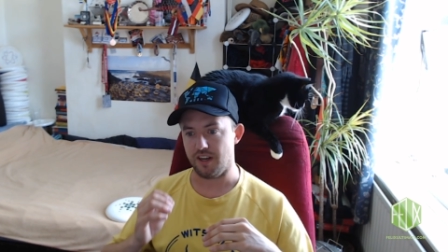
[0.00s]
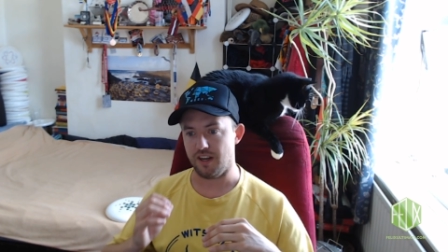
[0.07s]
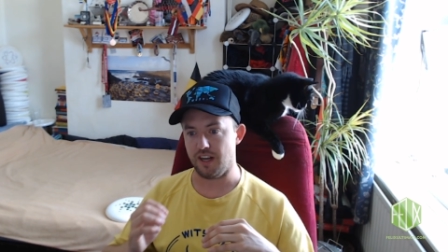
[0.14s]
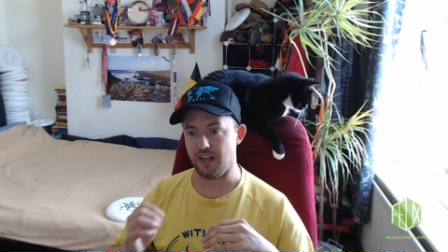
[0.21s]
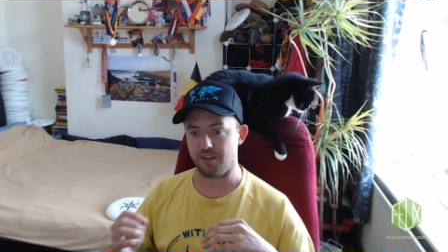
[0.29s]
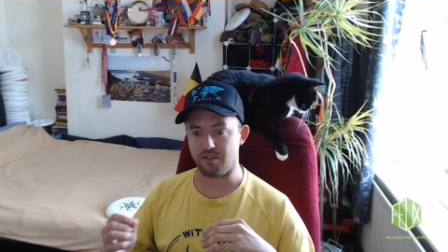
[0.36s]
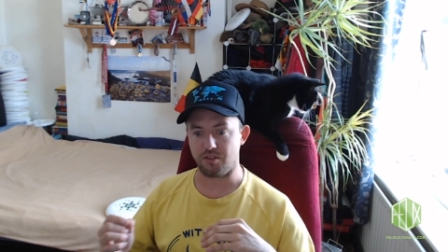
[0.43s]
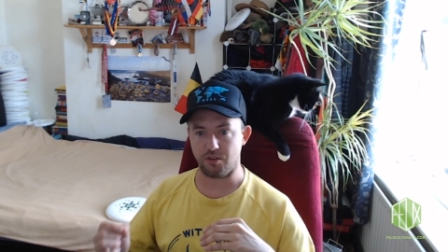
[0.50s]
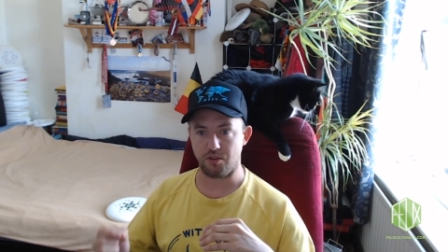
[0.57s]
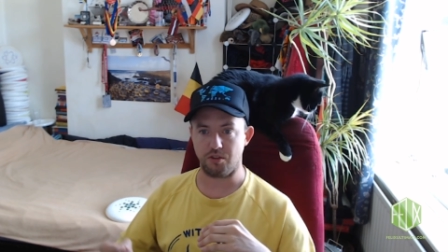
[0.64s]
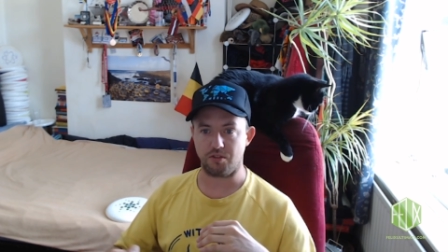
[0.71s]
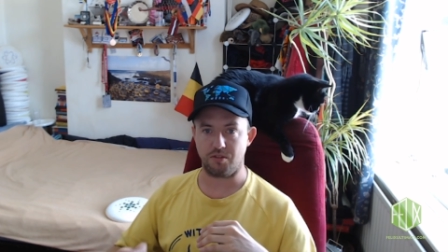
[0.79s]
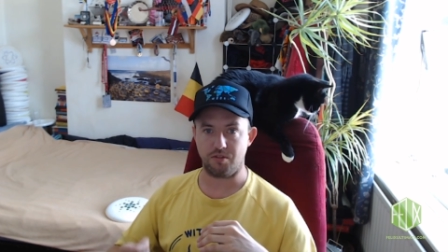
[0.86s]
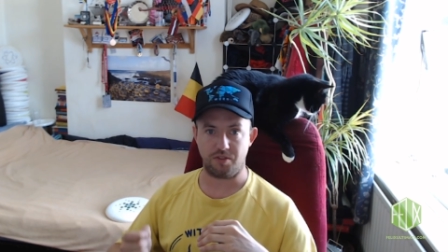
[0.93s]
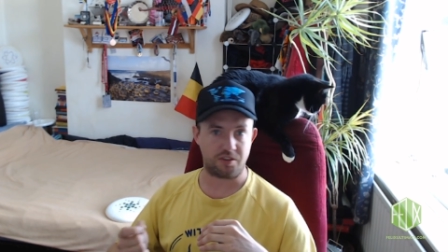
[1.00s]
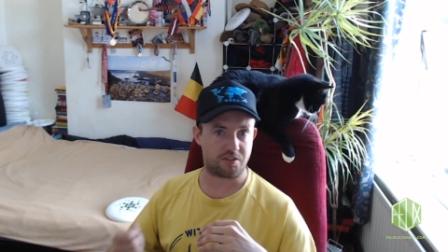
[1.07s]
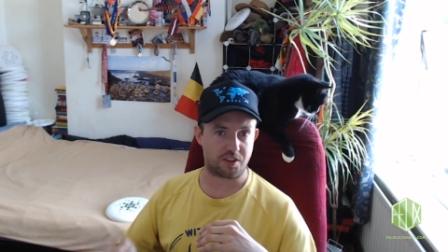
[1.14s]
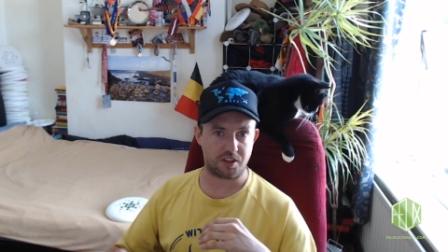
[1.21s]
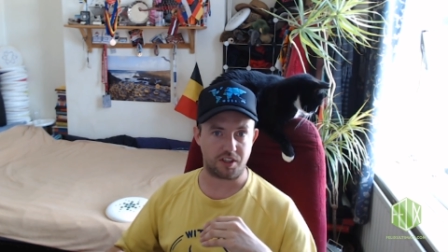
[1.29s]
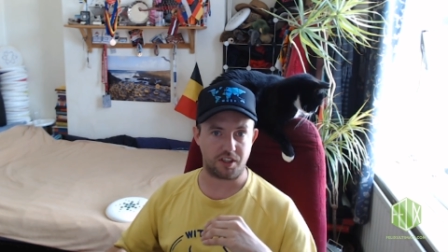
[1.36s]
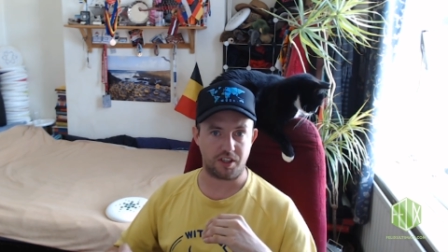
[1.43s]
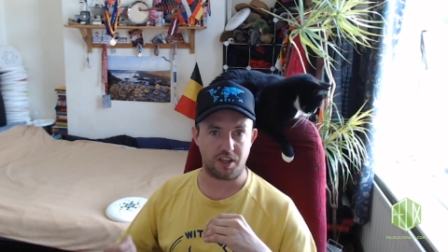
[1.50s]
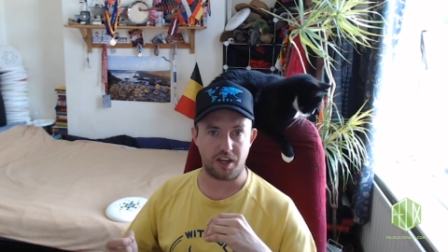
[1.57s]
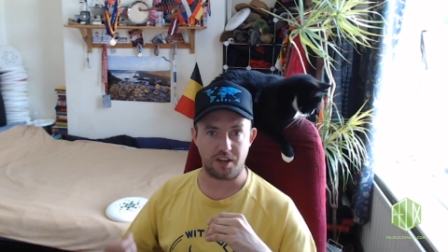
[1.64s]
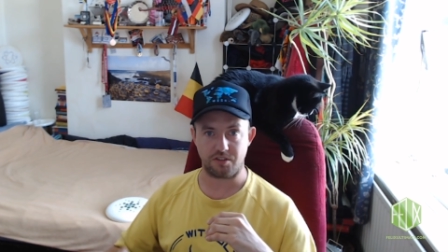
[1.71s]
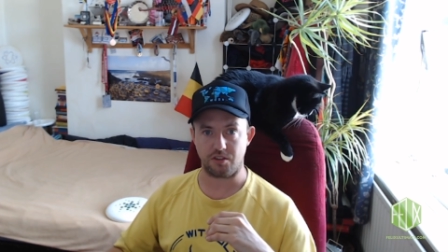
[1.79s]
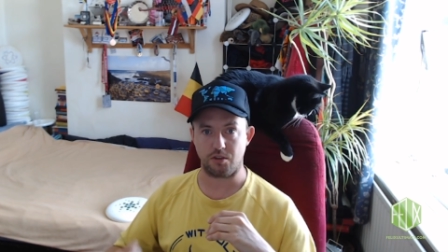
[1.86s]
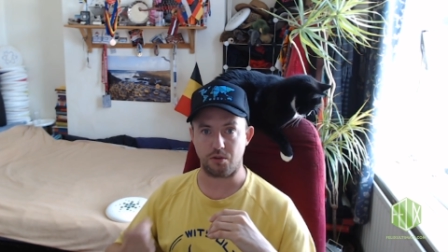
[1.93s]
as good physically
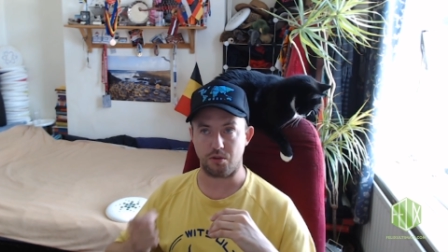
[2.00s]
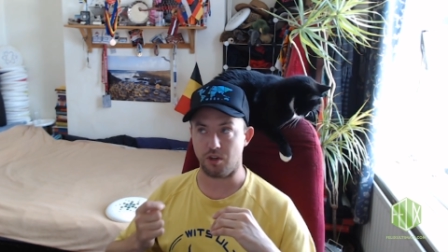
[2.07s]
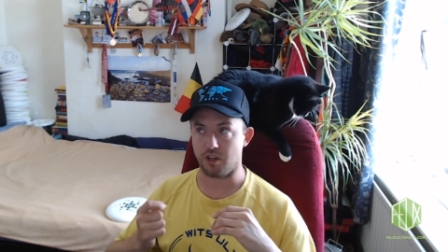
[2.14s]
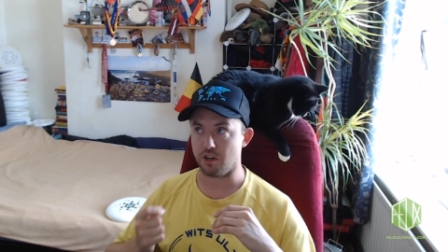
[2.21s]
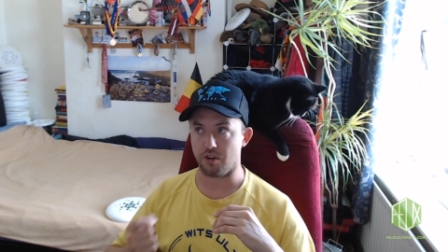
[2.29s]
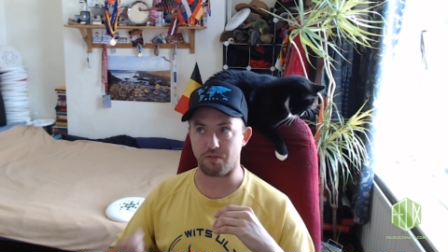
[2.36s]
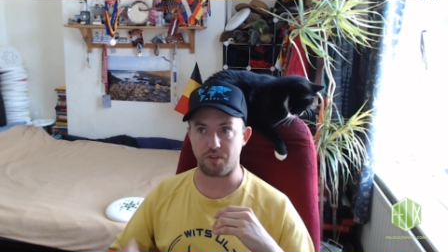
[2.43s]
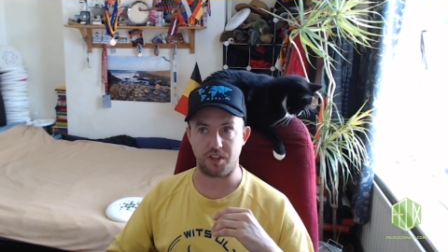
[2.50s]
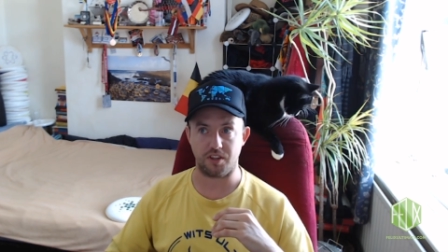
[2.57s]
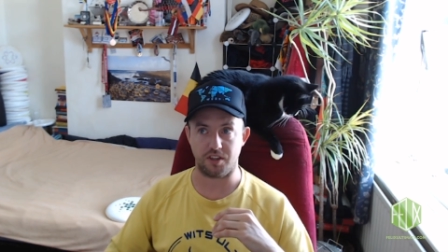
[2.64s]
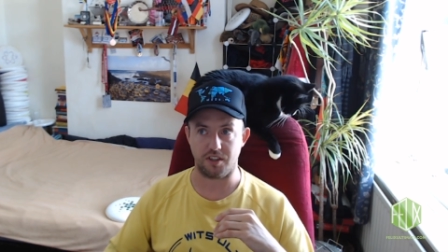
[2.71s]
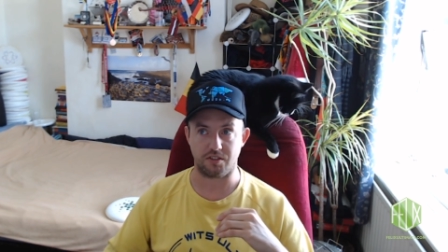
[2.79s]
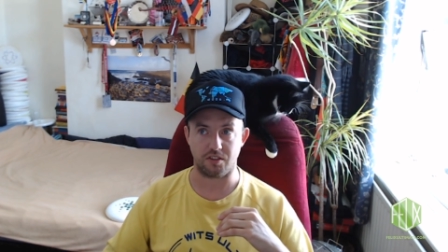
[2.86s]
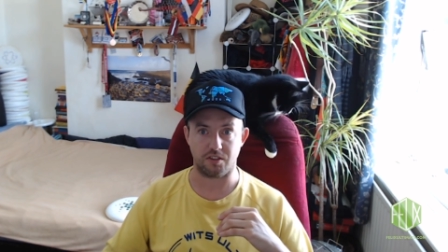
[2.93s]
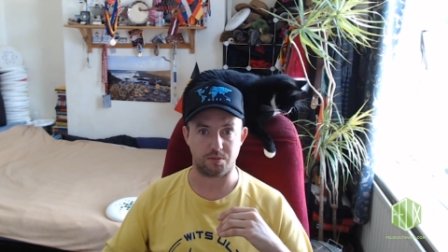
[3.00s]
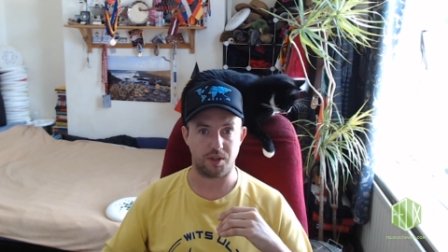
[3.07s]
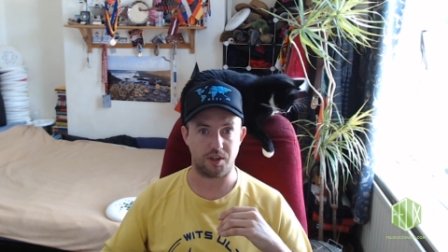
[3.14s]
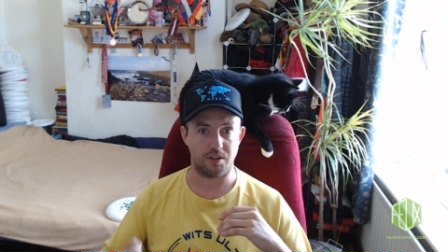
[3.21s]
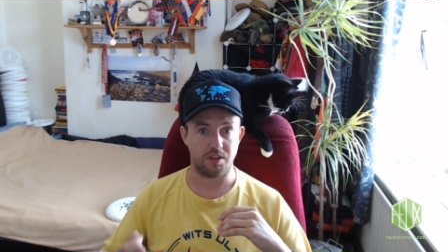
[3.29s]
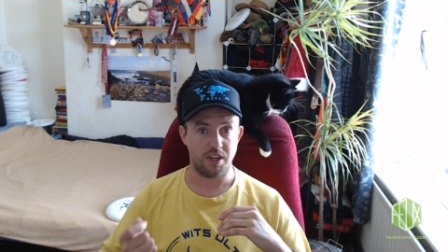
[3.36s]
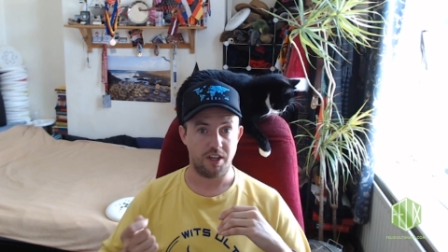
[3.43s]
as you, or can't read the disc as well,